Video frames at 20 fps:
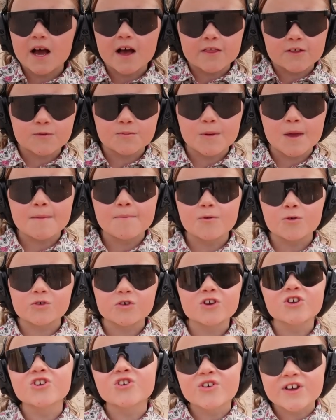other people
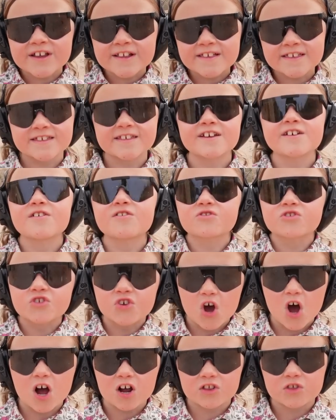so you can still
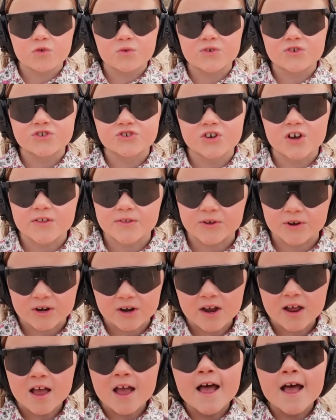talk to each other.